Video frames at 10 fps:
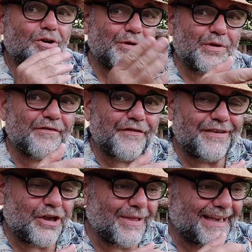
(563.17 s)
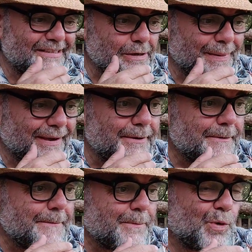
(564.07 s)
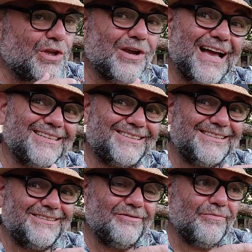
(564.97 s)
I'm going to do another video later about when you're actually